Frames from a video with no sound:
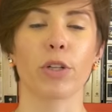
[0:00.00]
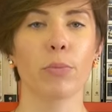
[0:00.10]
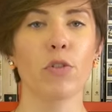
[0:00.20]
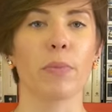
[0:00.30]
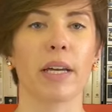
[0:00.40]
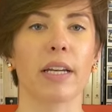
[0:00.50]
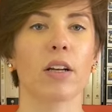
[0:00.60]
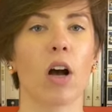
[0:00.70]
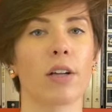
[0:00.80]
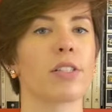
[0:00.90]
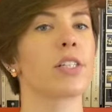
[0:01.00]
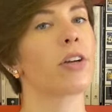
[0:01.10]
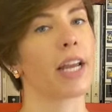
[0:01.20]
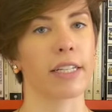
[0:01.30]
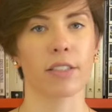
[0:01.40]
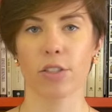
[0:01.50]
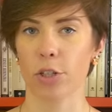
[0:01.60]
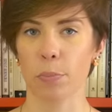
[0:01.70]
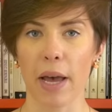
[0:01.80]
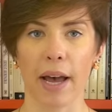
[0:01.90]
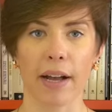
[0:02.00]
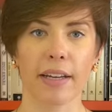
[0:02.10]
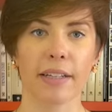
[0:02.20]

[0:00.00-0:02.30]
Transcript: your movement, causing your hand to jerk back.